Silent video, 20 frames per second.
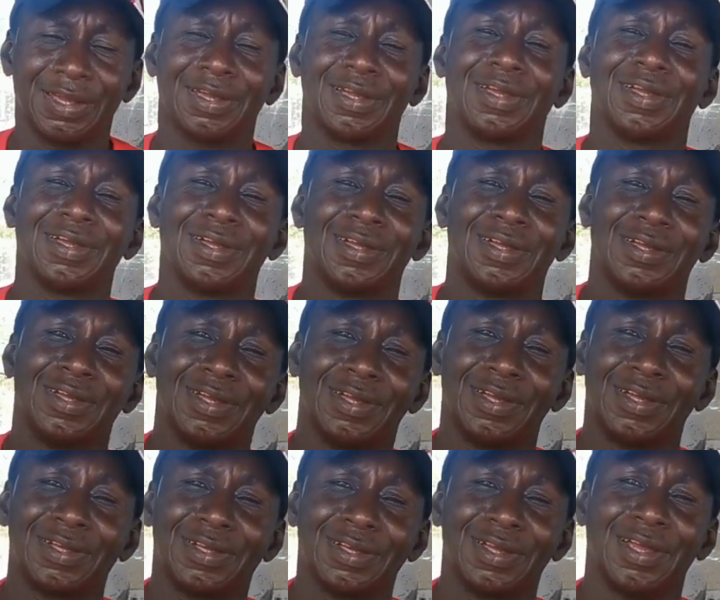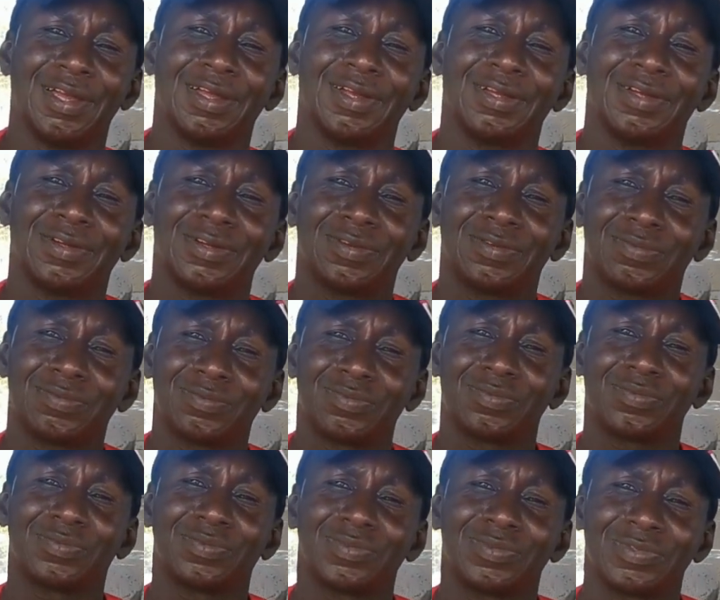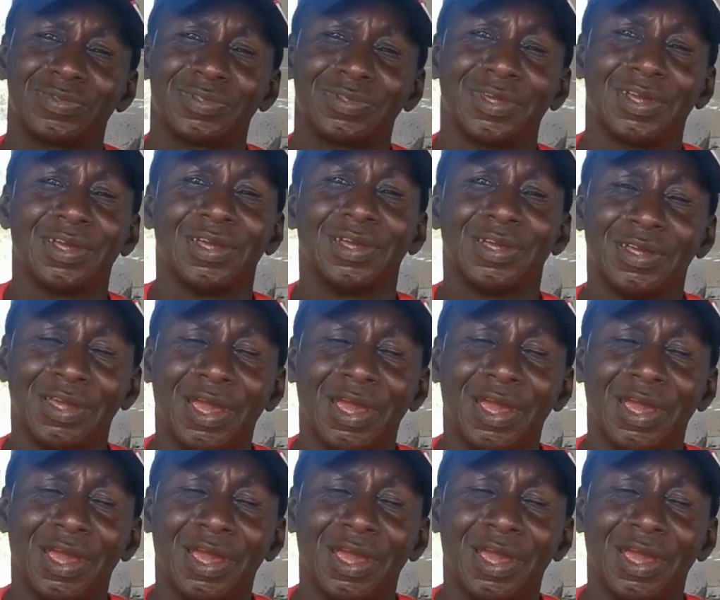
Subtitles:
You know, if you interfere with it.